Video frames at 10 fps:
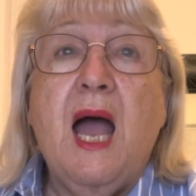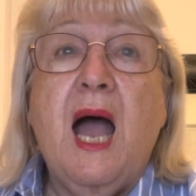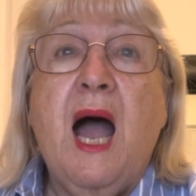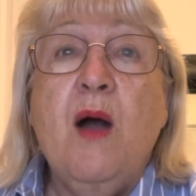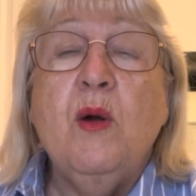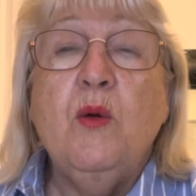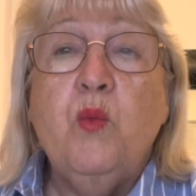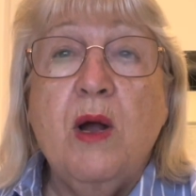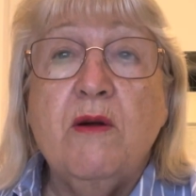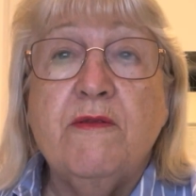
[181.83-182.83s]
Our
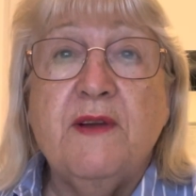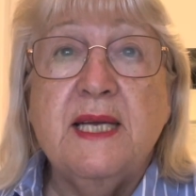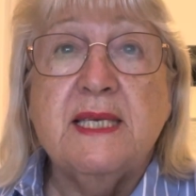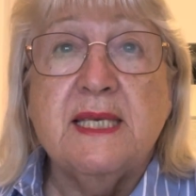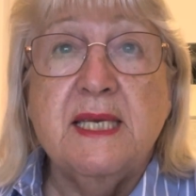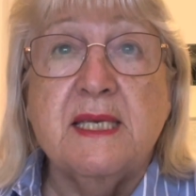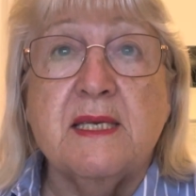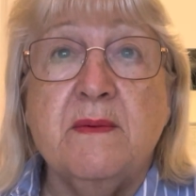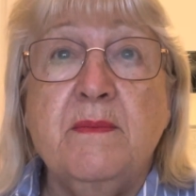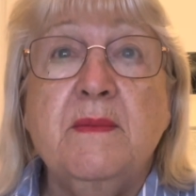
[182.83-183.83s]
welfare
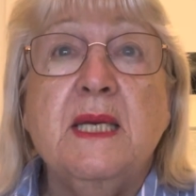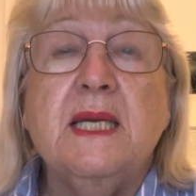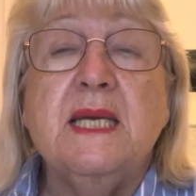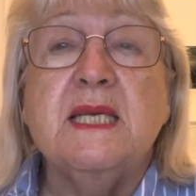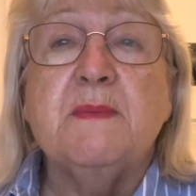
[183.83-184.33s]
system is